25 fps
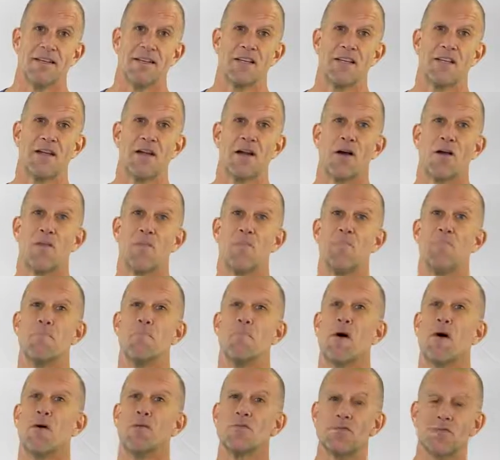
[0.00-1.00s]
you know,
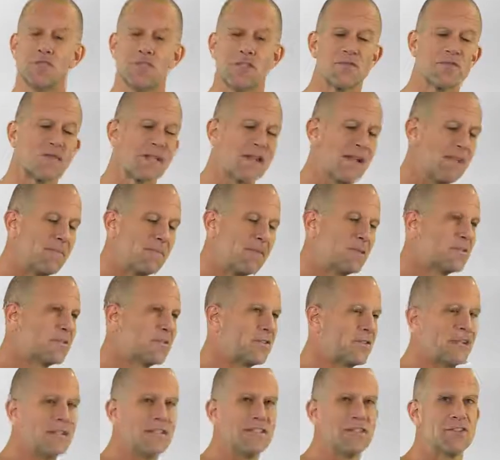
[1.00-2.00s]
most of
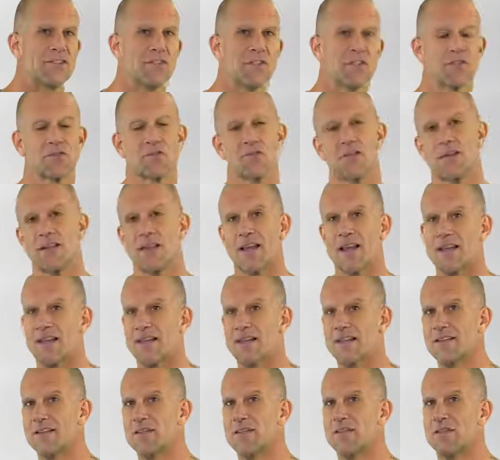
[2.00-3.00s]
chemistry is just
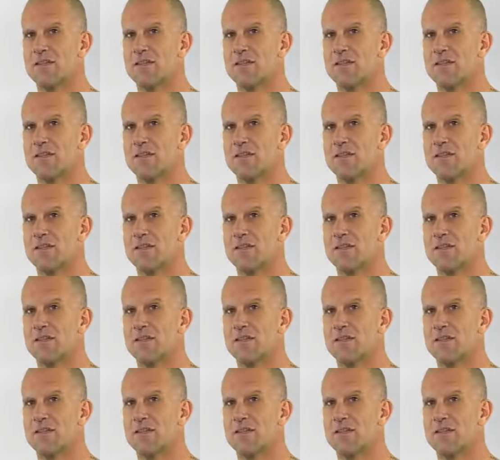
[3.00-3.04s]
related